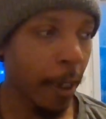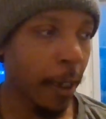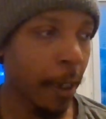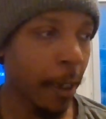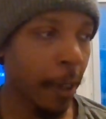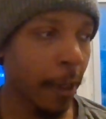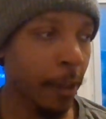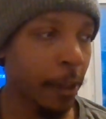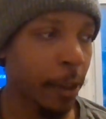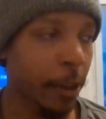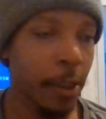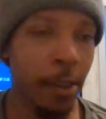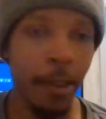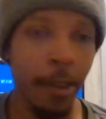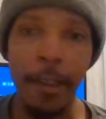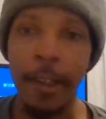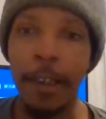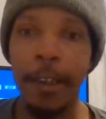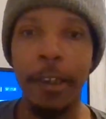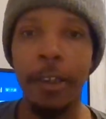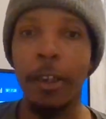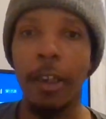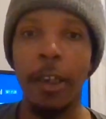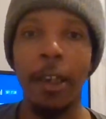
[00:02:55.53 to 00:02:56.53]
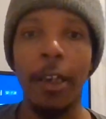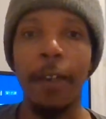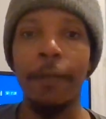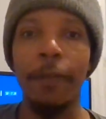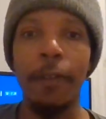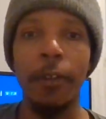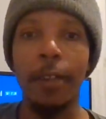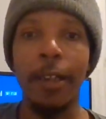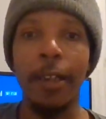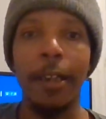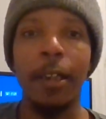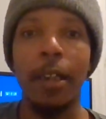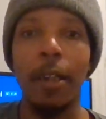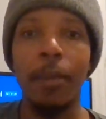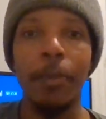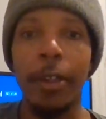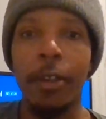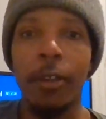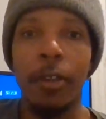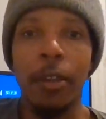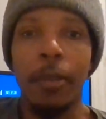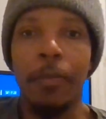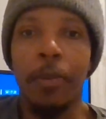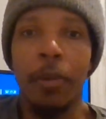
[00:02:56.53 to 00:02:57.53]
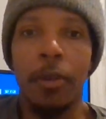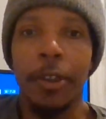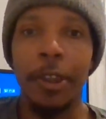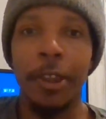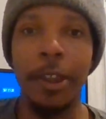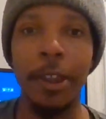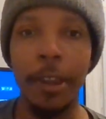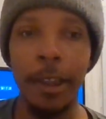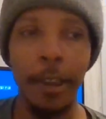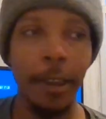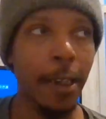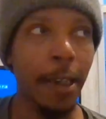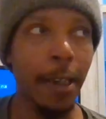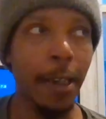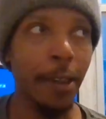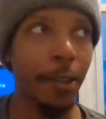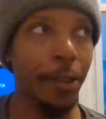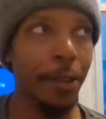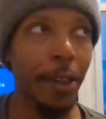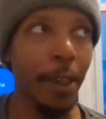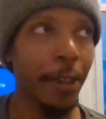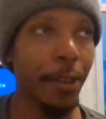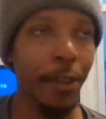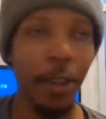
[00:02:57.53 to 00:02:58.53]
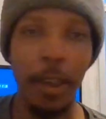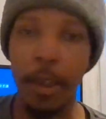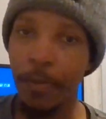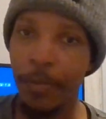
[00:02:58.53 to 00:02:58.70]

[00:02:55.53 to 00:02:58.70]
And she's like, you know, I feel like I'm the only person in the dead that's